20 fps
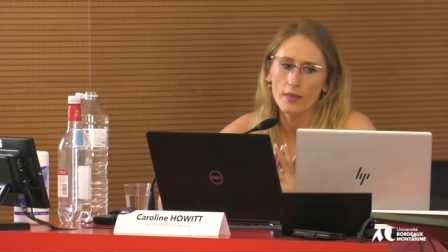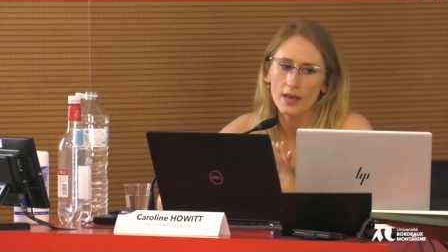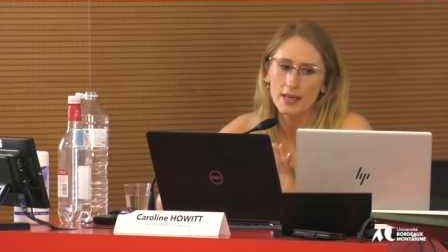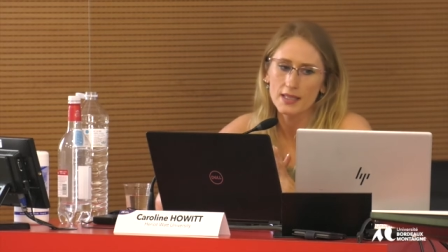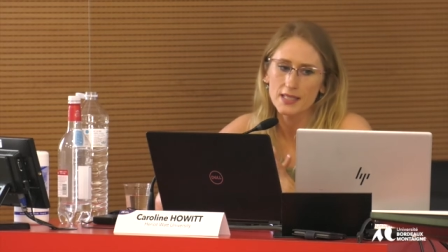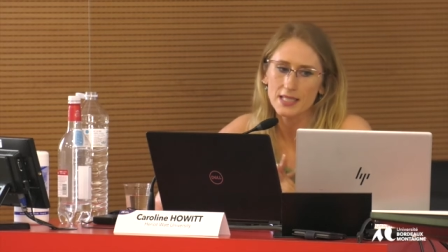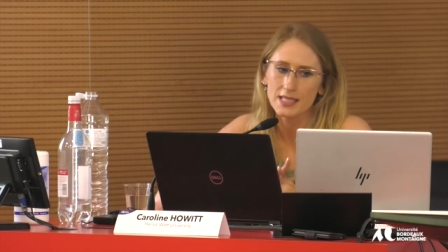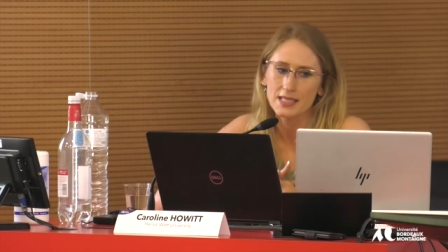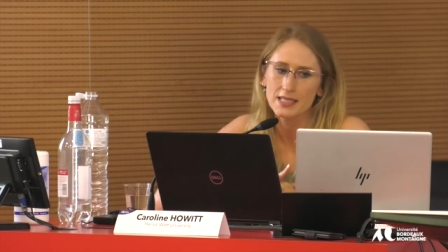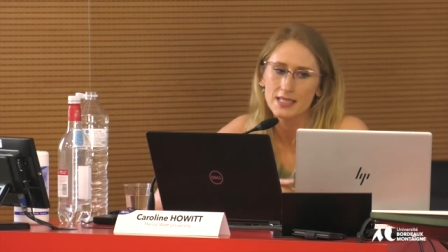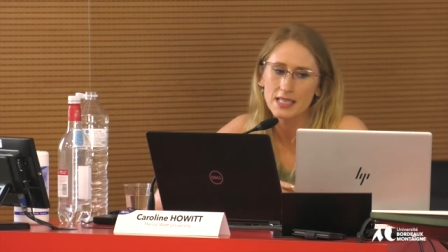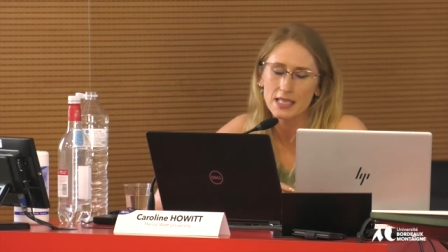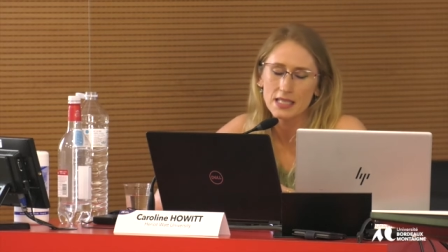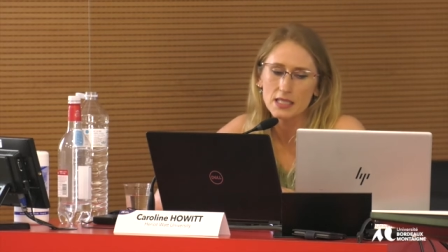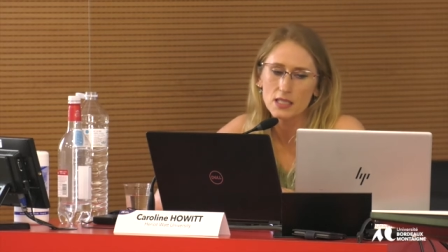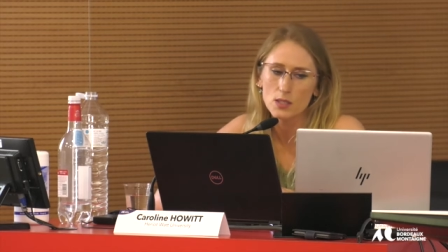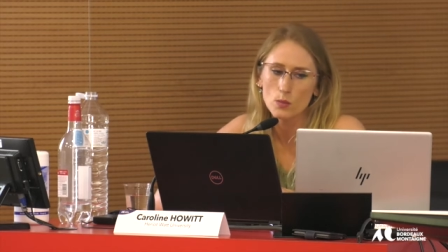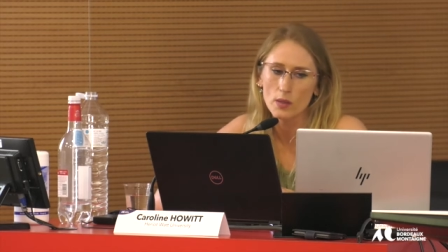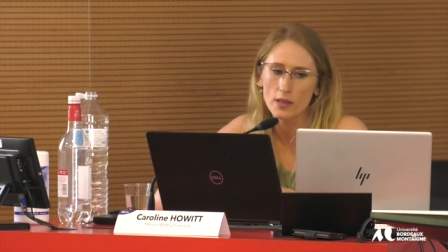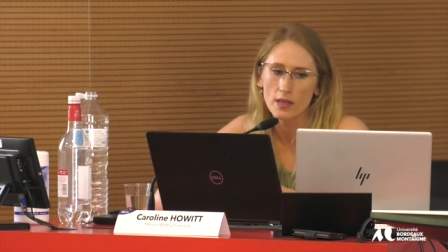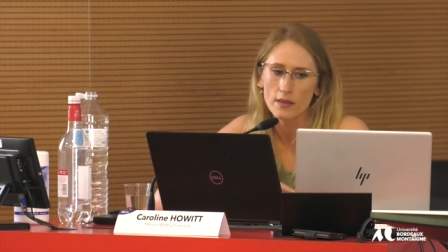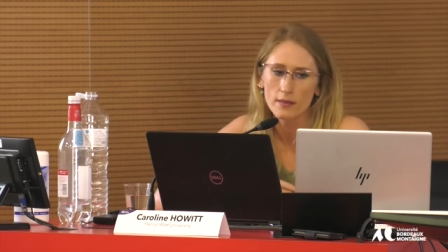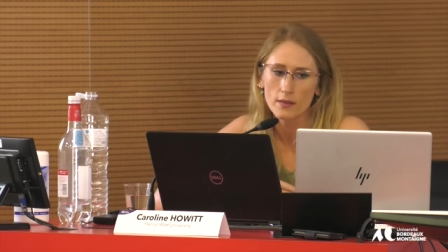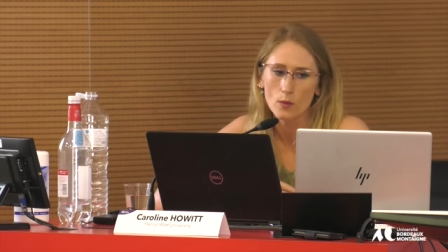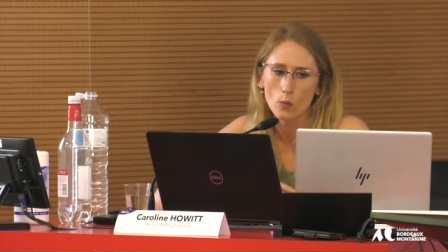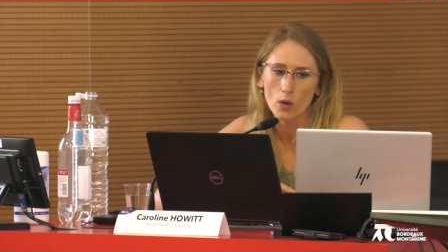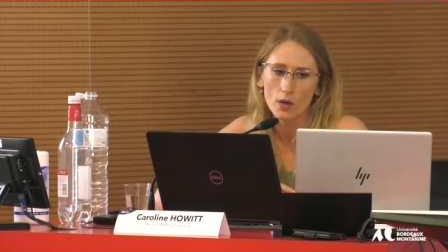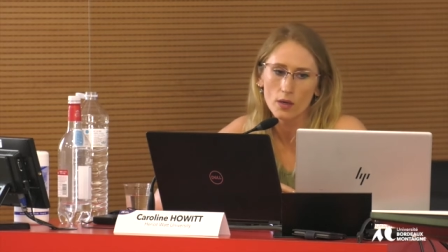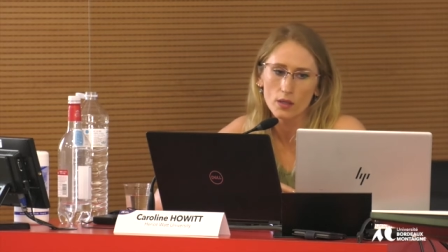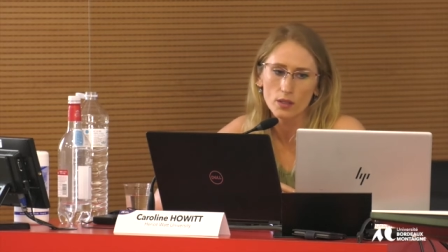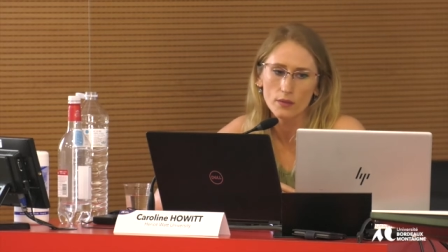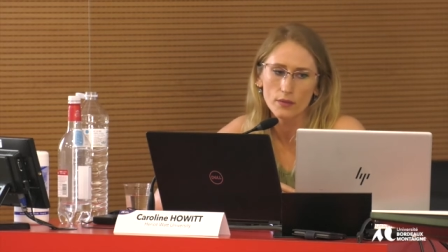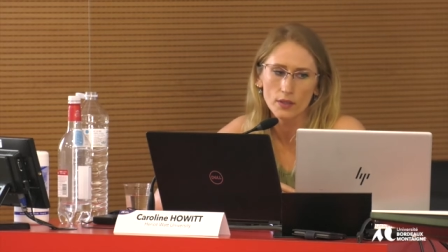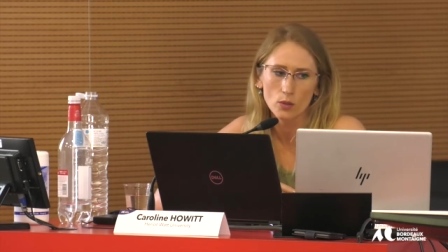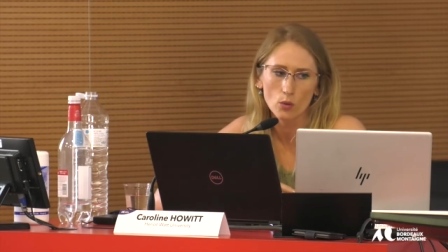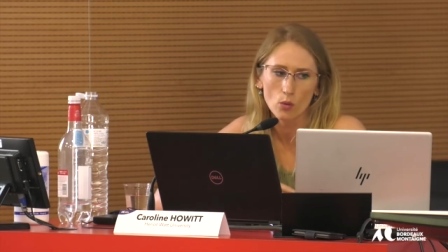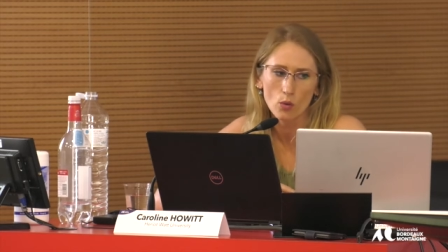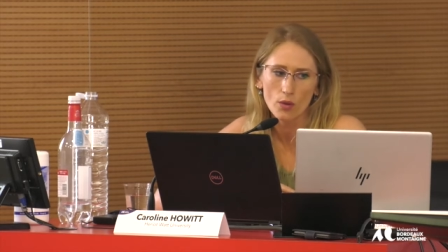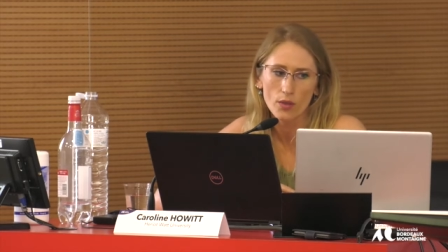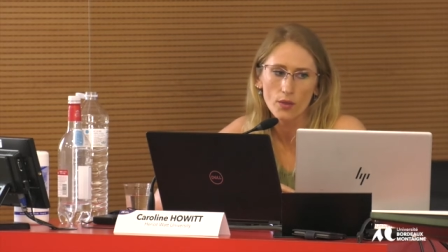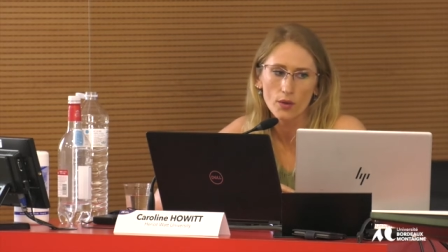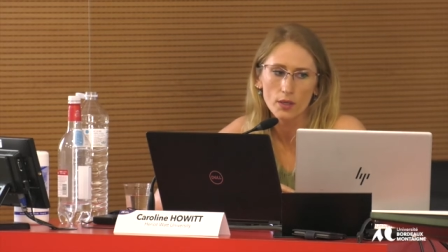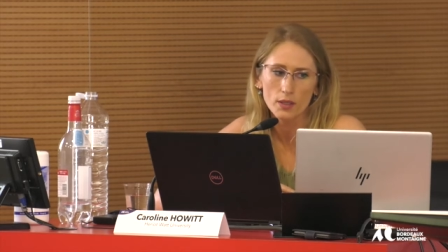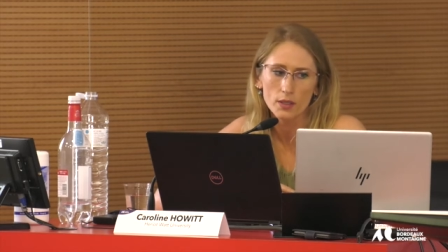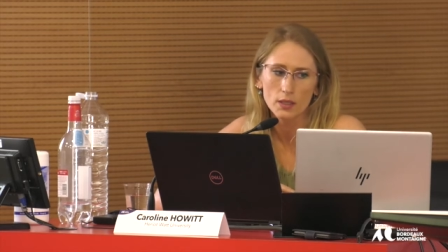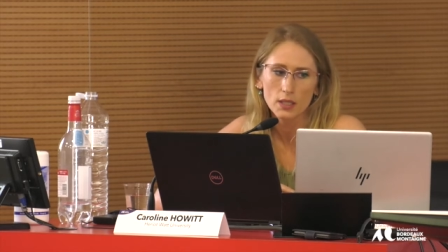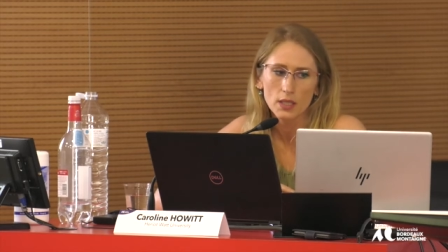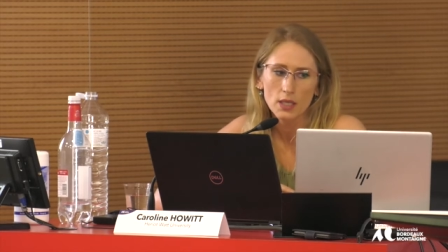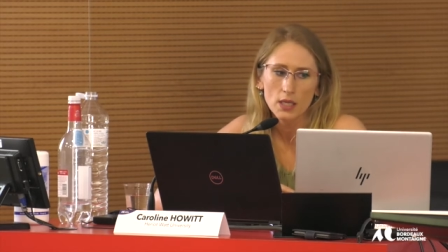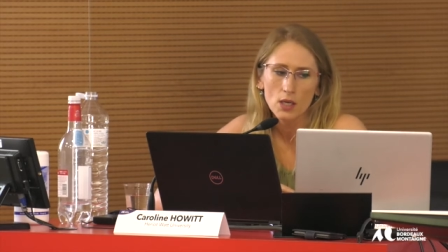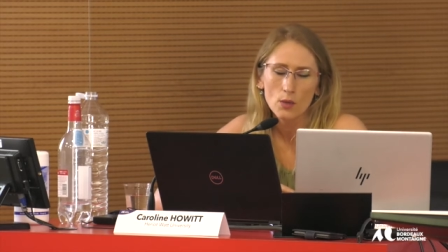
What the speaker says: that exists within the work of an author,